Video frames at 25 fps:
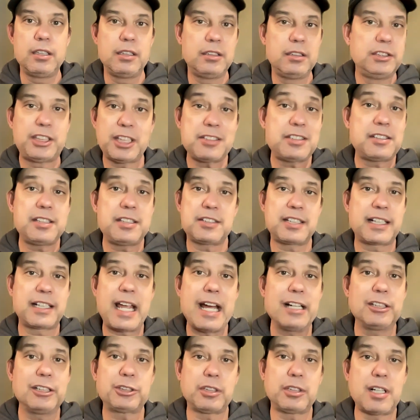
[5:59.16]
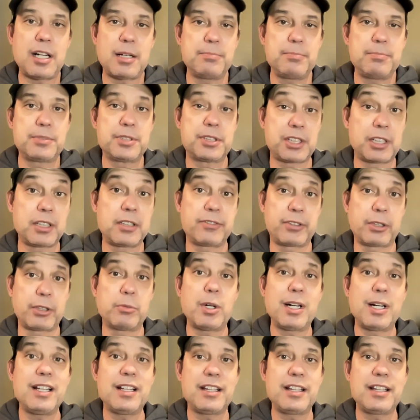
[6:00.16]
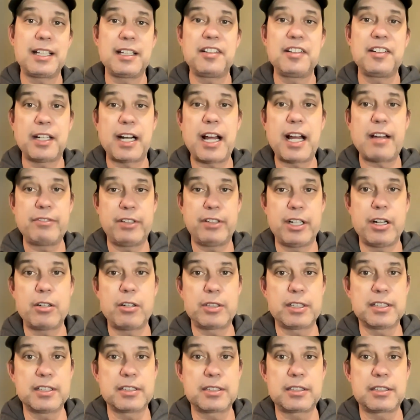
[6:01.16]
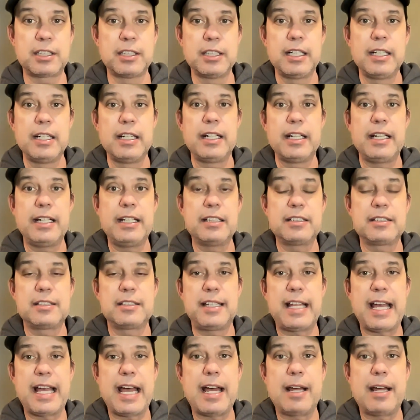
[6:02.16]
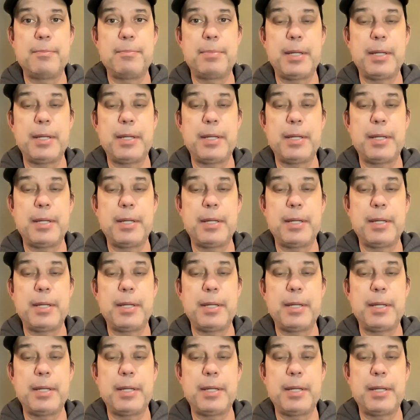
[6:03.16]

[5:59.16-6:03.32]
Just as a casual observer, one of the things that I've noticed is that